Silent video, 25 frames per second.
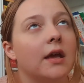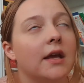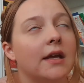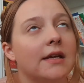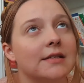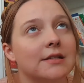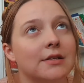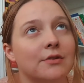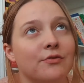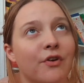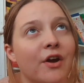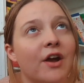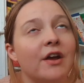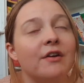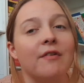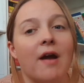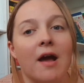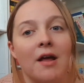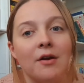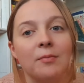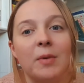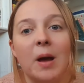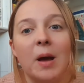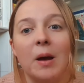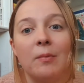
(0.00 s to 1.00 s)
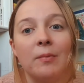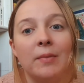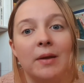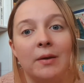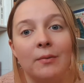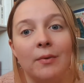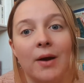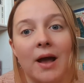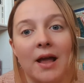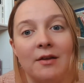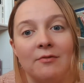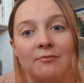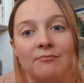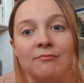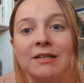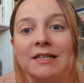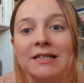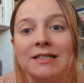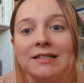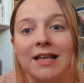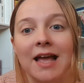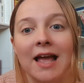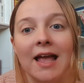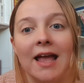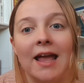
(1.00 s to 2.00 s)
It's a very roundabout way of me
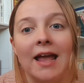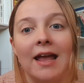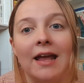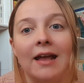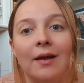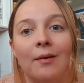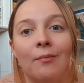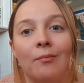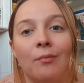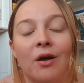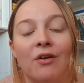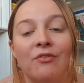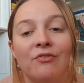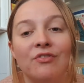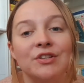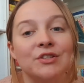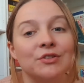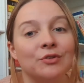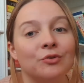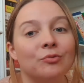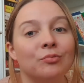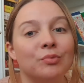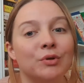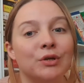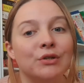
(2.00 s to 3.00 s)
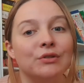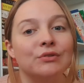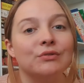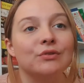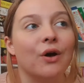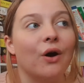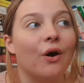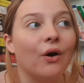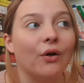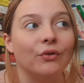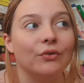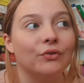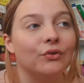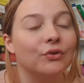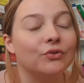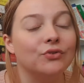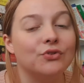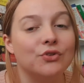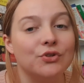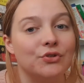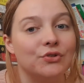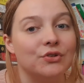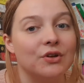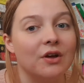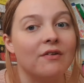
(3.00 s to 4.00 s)
saying my physical books aren't
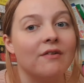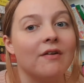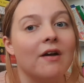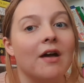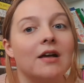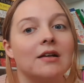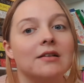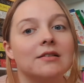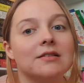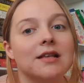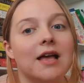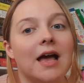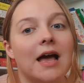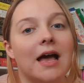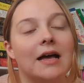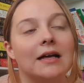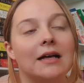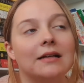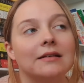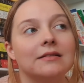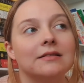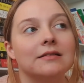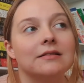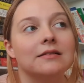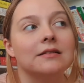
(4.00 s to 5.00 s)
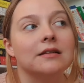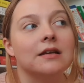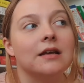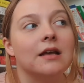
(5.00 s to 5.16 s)
too diverse and